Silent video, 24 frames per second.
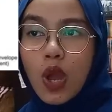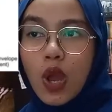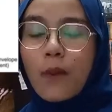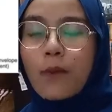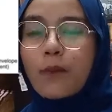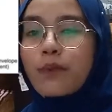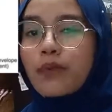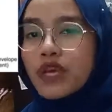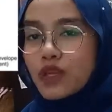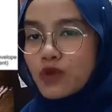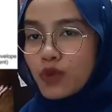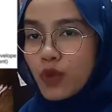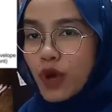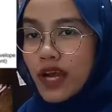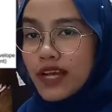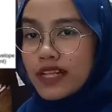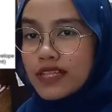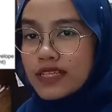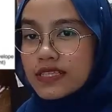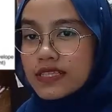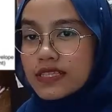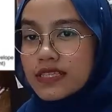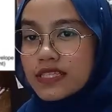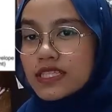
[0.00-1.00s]
Meanwhile,
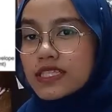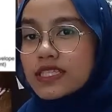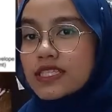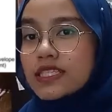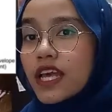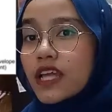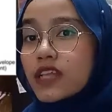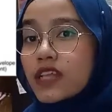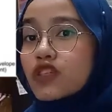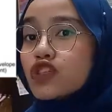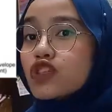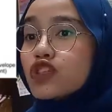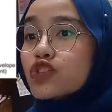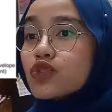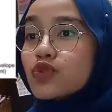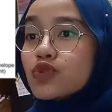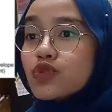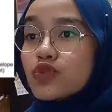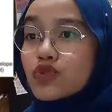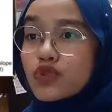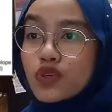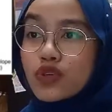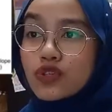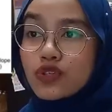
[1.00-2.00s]
the
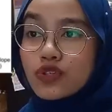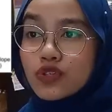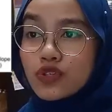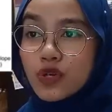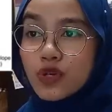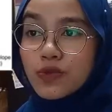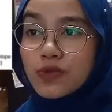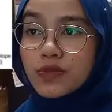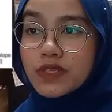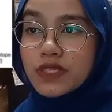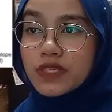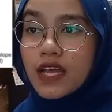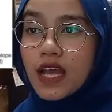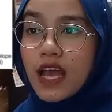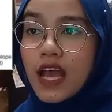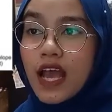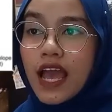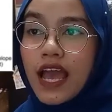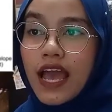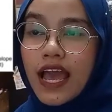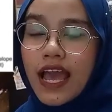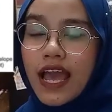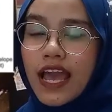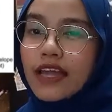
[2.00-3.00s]
centrosomes
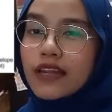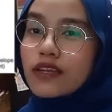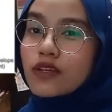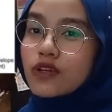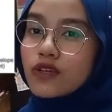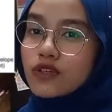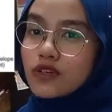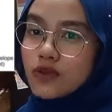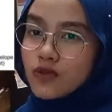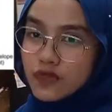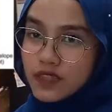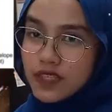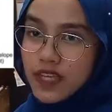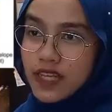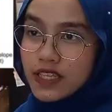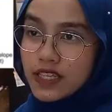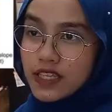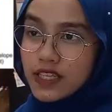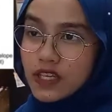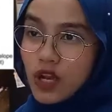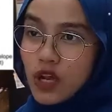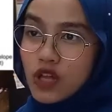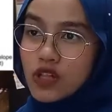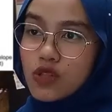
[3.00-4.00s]
and
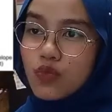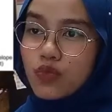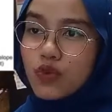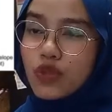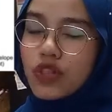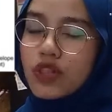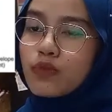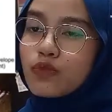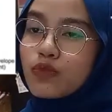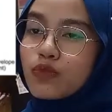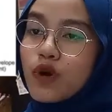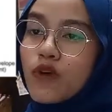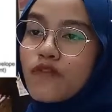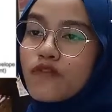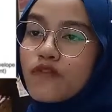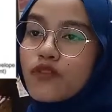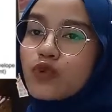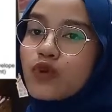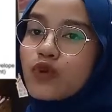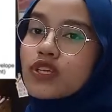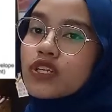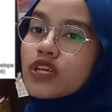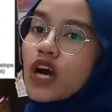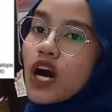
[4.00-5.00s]
centriole will move to
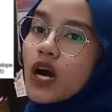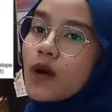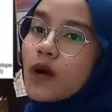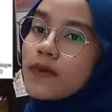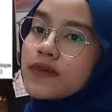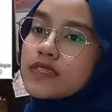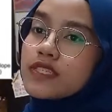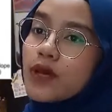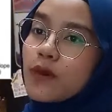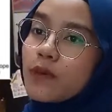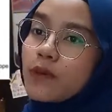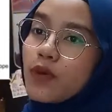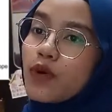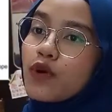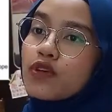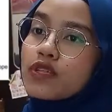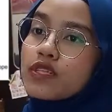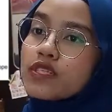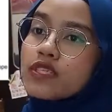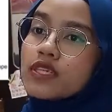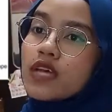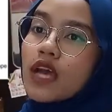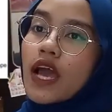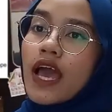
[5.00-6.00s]
the opposite
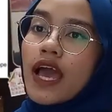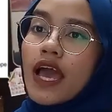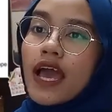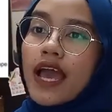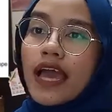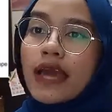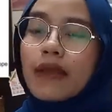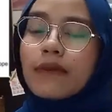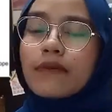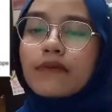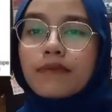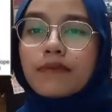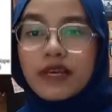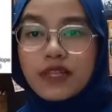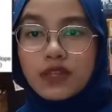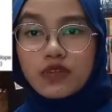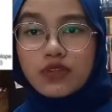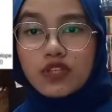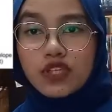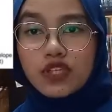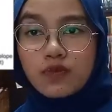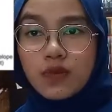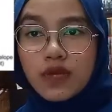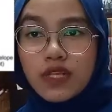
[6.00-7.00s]
poles, and
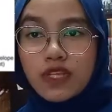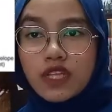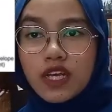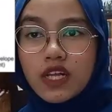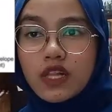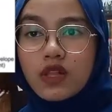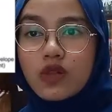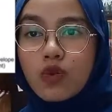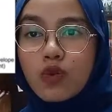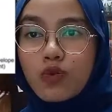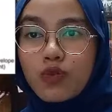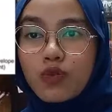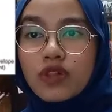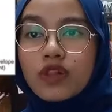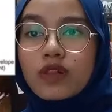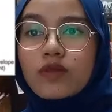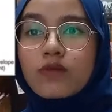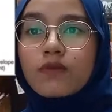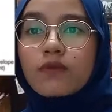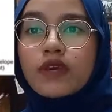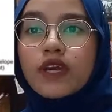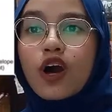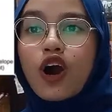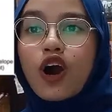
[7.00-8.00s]
mitosis spindle will
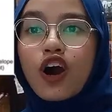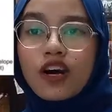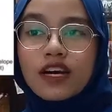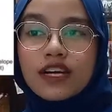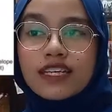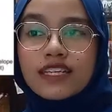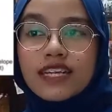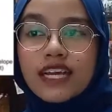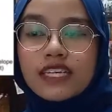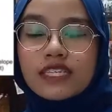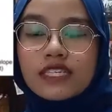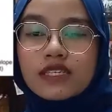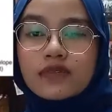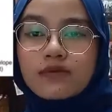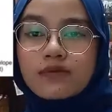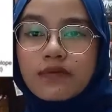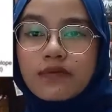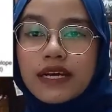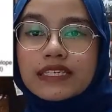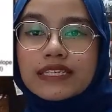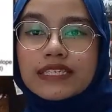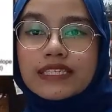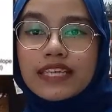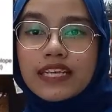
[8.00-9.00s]
be organized
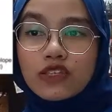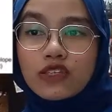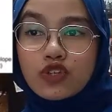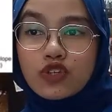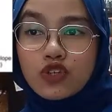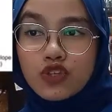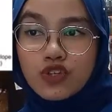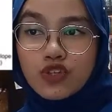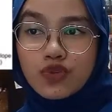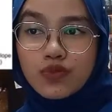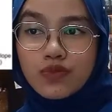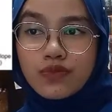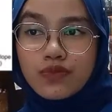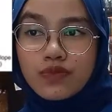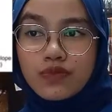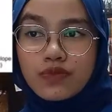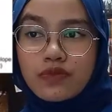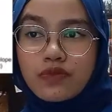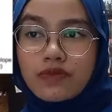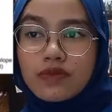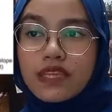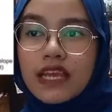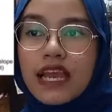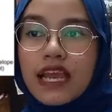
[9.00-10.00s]
by centrosome.
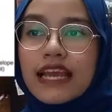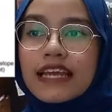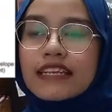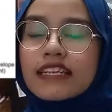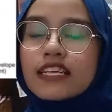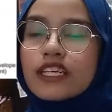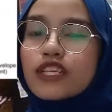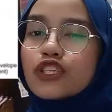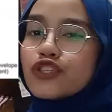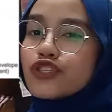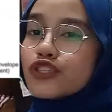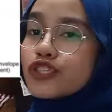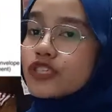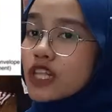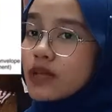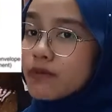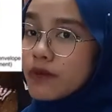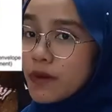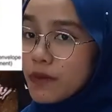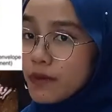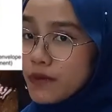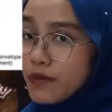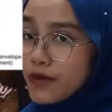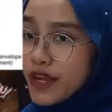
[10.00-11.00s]
The nuclear
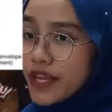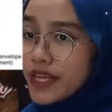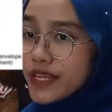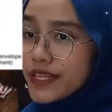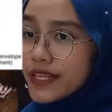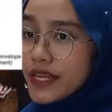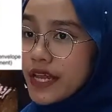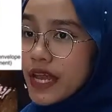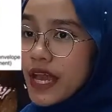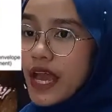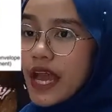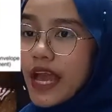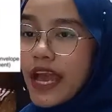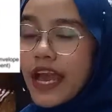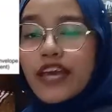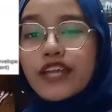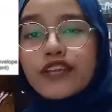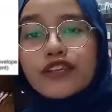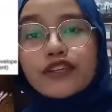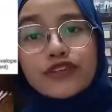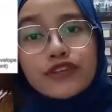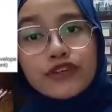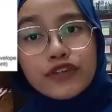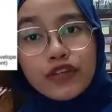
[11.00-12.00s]
membrane
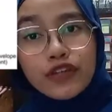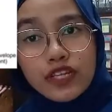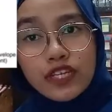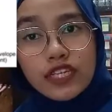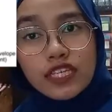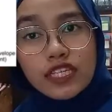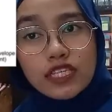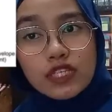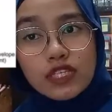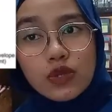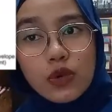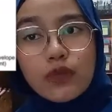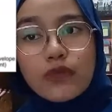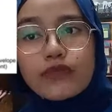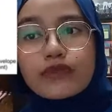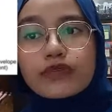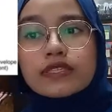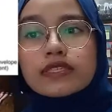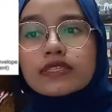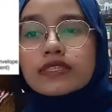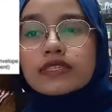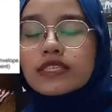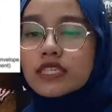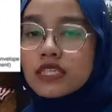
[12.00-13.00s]
and nucleus will
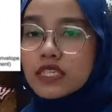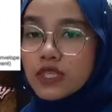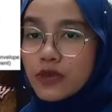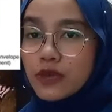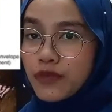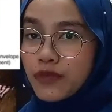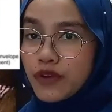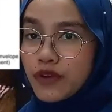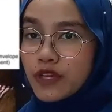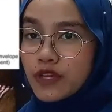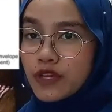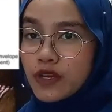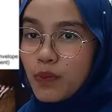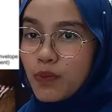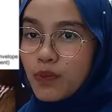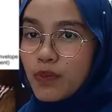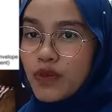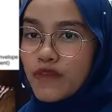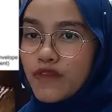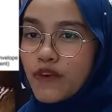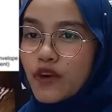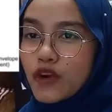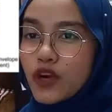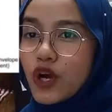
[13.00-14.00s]
disappear
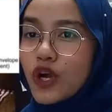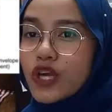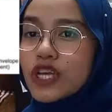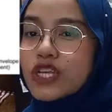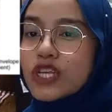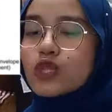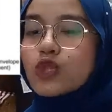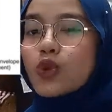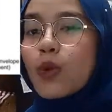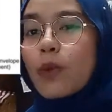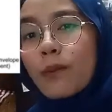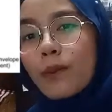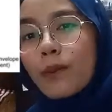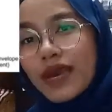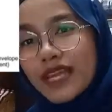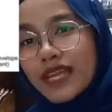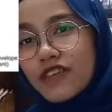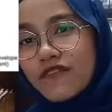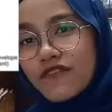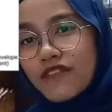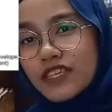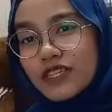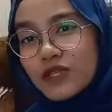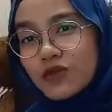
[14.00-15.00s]
before going to
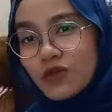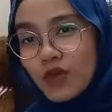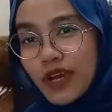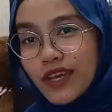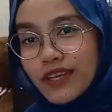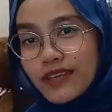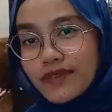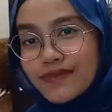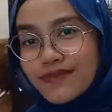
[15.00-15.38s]
metaphase 1.